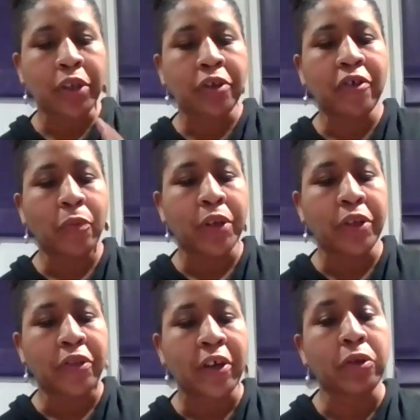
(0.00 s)
when you're when
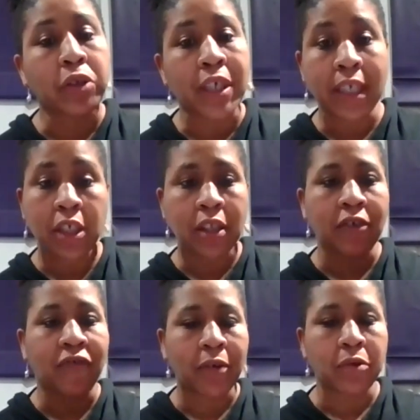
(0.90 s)
you're there, you're teaching
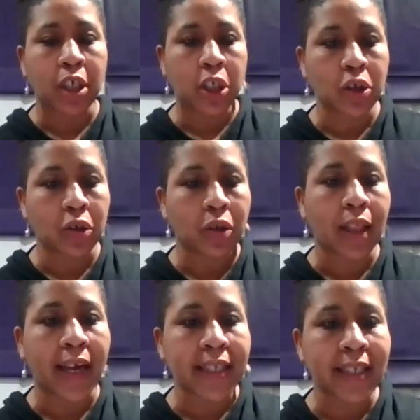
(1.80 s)
these foundational
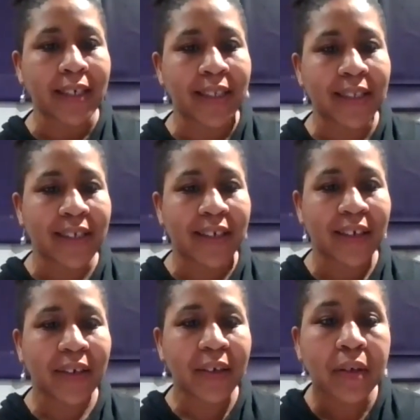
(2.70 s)
classes.
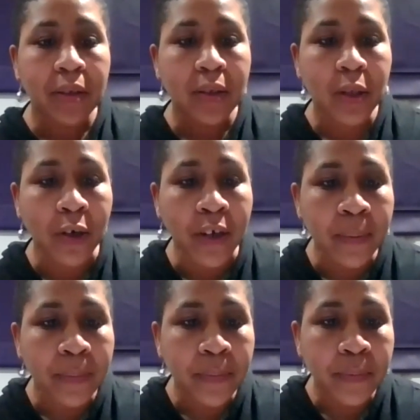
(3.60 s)
Sorry.
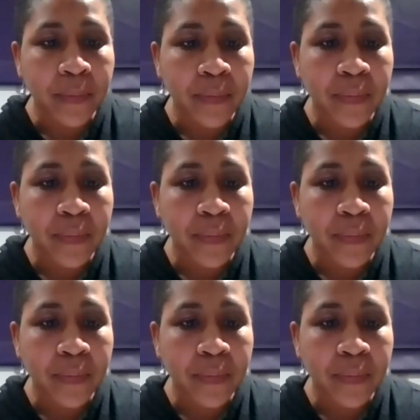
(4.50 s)
Also, that